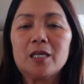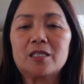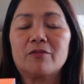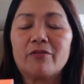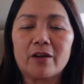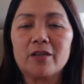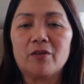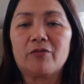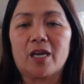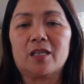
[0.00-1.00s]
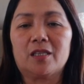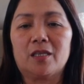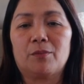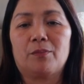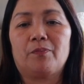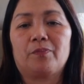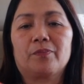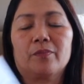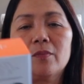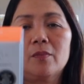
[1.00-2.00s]
It's very effective.
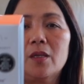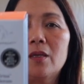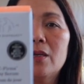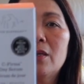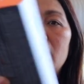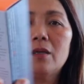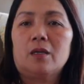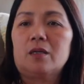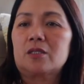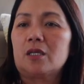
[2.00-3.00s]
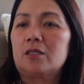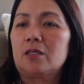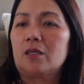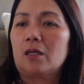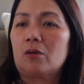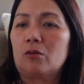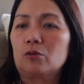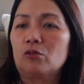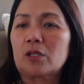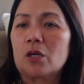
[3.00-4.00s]
It says here nga, oh,
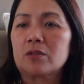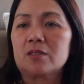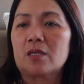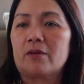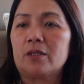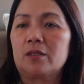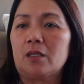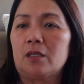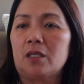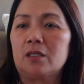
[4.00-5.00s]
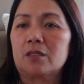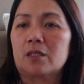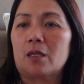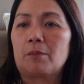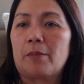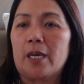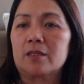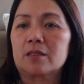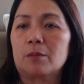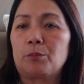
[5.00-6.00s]
2017 installed
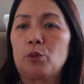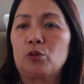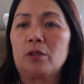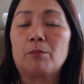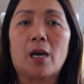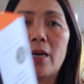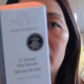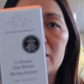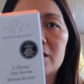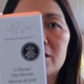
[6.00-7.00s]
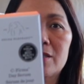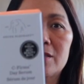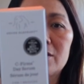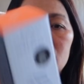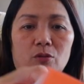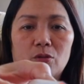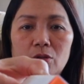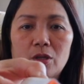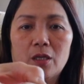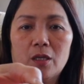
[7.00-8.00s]
best beauty buy. So,
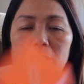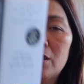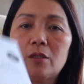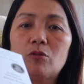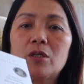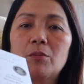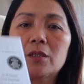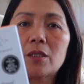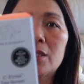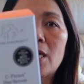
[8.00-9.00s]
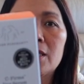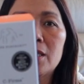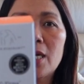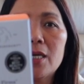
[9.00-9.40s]
hindi ko na matandaan,